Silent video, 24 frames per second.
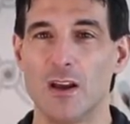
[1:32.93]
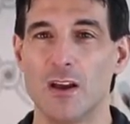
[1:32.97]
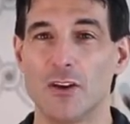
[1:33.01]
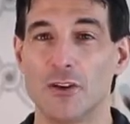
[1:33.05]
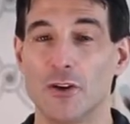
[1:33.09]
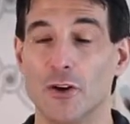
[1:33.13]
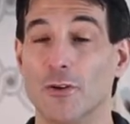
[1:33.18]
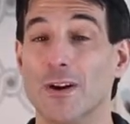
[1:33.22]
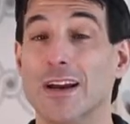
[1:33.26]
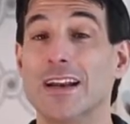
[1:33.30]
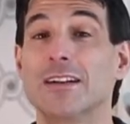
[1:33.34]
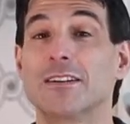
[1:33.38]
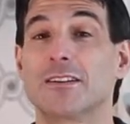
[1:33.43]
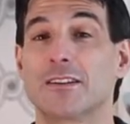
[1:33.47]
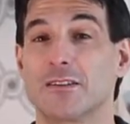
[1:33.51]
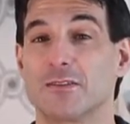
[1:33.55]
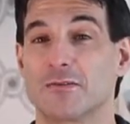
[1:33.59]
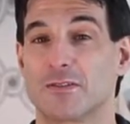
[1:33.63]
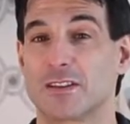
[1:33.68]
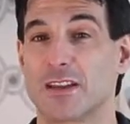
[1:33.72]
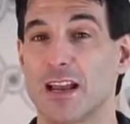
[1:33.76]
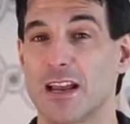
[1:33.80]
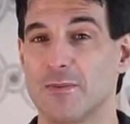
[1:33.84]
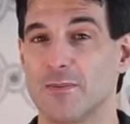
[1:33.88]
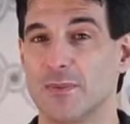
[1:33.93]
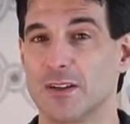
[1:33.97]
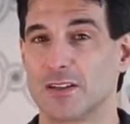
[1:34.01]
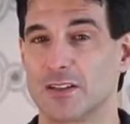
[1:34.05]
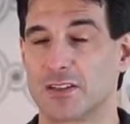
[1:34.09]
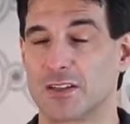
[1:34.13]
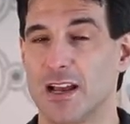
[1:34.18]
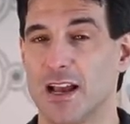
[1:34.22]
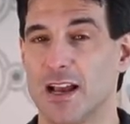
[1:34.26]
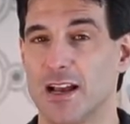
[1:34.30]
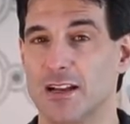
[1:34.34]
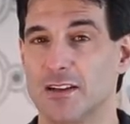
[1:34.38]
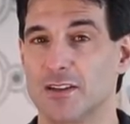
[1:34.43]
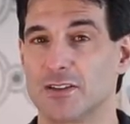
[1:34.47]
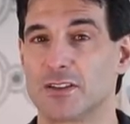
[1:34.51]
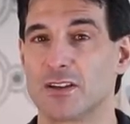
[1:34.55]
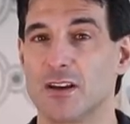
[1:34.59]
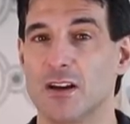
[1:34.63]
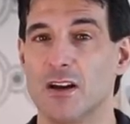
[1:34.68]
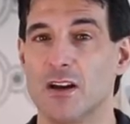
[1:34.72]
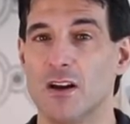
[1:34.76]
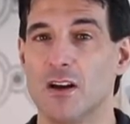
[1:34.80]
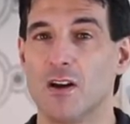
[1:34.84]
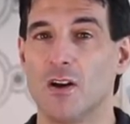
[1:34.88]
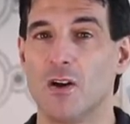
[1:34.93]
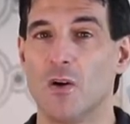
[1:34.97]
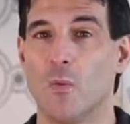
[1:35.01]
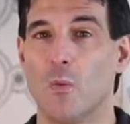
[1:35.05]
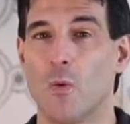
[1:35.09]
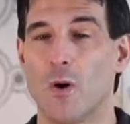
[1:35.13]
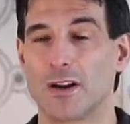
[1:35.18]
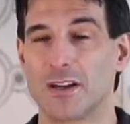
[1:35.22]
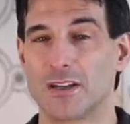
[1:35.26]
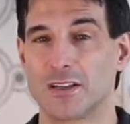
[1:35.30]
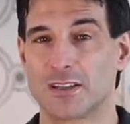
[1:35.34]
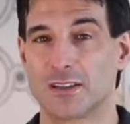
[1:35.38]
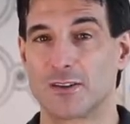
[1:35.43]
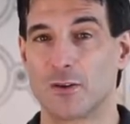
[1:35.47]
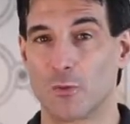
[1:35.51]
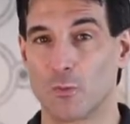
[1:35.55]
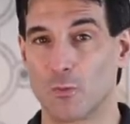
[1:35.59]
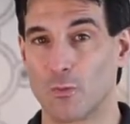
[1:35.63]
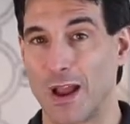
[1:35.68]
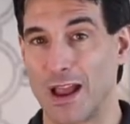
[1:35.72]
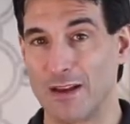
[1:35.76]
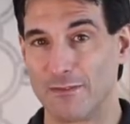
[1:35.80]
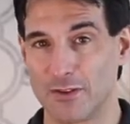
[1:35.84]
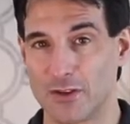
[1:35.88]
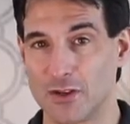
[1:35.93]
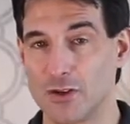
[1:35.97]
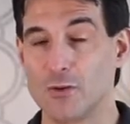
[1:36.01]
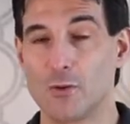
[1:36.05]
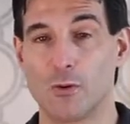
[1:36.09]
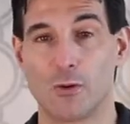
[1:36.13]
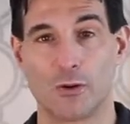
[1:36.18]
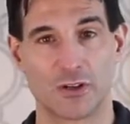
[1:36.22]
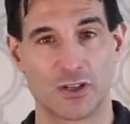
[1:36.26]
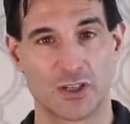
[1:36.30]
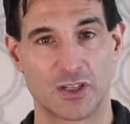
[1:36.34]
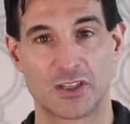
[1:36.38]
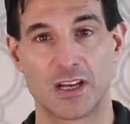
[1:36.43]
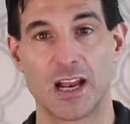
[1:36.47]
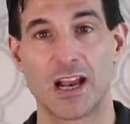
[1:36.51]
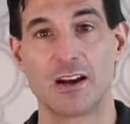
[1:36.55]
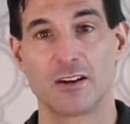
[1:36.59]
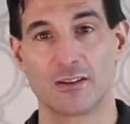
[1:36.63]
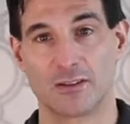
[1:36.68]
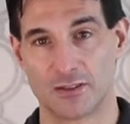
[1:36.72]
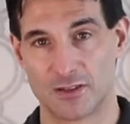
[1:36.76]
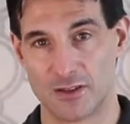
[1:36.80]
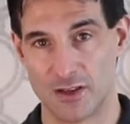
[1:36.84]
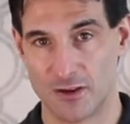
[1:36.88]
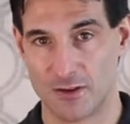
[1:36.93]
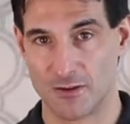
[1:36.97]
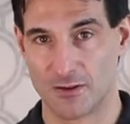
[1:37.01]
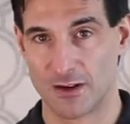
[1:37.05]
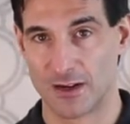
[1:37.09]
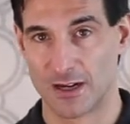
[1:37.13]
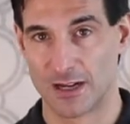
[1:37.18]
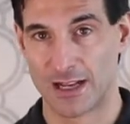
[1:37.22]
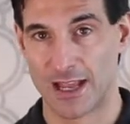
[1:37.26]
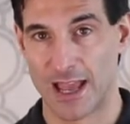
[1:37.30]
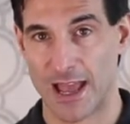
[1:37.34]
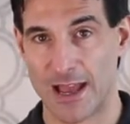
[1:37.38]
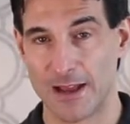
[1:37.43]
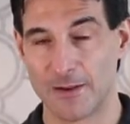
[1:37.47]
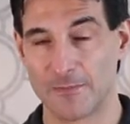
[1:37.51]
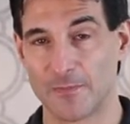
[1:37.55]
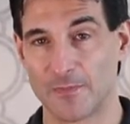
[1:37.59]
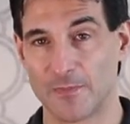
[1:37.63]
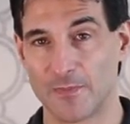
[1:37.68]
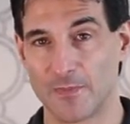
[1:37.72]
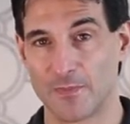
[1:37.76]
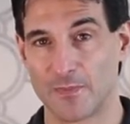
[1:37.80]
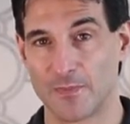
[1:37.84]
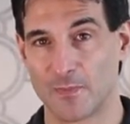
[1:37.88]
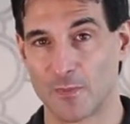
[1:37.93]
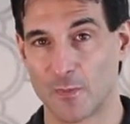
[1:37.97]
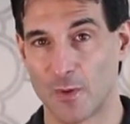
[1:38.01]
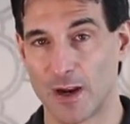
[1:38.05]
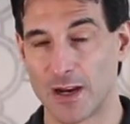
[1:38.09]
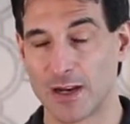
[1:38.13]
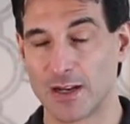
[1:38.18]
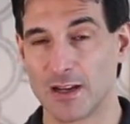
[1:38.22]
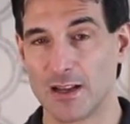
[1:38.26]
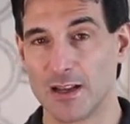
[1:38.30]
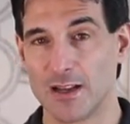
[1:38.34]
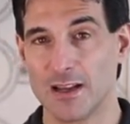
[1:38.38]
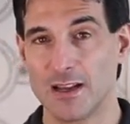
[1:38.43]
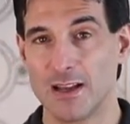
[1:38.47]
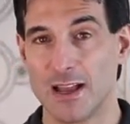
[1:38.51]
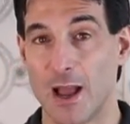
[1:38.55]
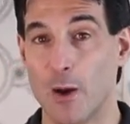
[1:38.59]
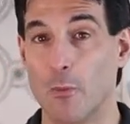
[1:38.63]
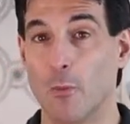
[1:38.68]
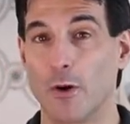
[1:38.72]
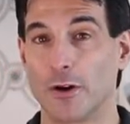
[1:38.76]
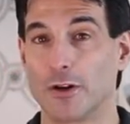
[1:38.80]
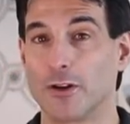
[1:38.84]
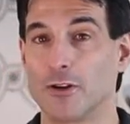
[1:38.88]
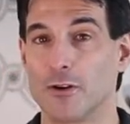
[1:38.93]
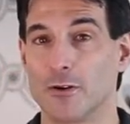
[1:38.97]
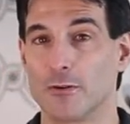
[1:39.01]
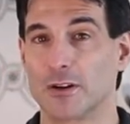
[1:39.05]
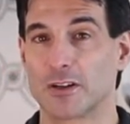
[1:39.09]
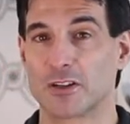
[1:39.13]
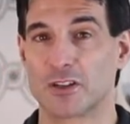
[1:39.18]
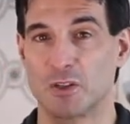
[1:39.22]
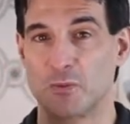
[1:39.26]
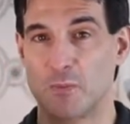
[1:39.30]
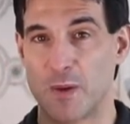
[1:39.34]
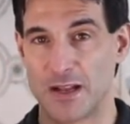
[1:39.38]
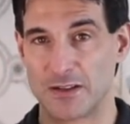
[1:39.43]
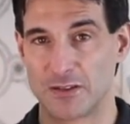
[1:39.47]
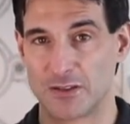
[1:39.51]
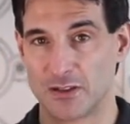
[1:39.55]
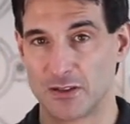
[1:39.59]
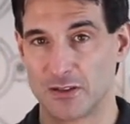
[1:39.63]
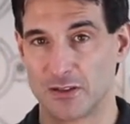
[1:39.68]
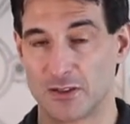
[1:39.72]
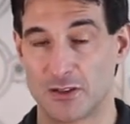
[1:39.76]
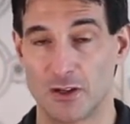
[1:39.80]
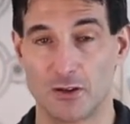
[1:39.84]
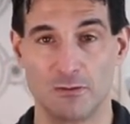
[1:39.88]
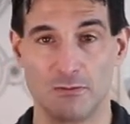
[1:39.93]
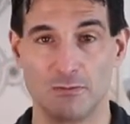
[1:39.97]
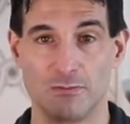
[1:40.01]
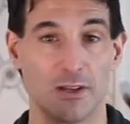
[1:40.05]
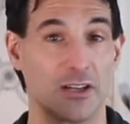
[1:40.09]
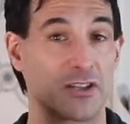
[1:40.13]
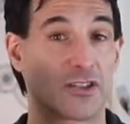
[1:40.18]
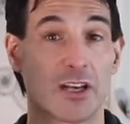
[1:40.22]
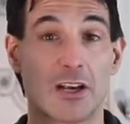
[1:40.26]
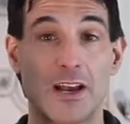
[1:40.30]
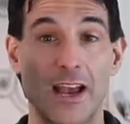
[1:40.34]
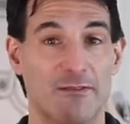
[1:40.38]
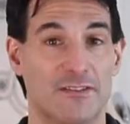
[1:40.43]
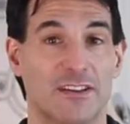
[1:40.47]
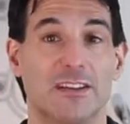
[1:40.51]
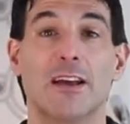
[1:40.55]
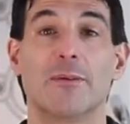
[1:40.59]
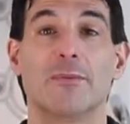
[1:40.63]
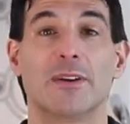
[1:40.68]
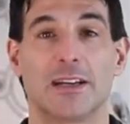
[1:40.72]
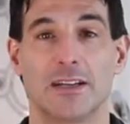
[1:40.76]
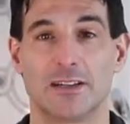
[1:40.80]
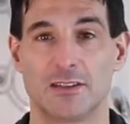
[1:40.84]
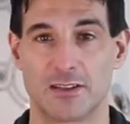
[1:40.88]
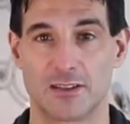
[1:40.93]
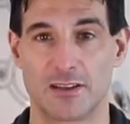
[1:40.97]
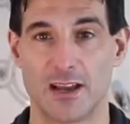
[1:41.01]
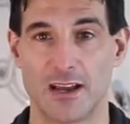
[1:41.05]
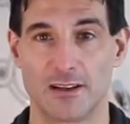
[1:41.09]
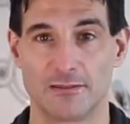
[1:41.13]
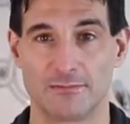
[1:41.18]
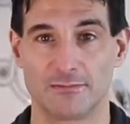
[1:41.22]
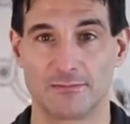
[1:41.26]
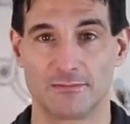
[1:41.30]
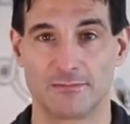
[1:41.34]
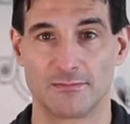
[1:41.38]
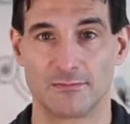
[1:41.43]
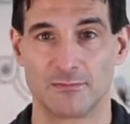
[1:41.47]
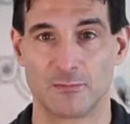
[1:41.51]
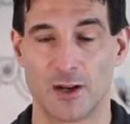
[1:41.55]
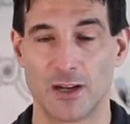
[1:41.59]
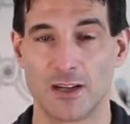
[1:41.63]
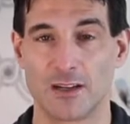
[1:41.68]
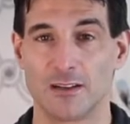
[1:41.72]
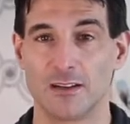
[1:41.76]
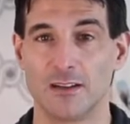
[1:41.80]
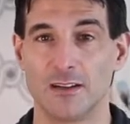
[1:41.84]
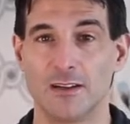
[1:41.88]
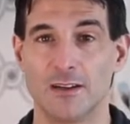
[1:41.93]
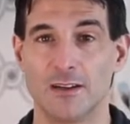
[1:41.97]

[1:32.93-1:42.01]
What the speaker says: Your income statement says what is the revenue or sales that you're going to get, right? And what are your expenses? So let's say you have a lemonade stand, right?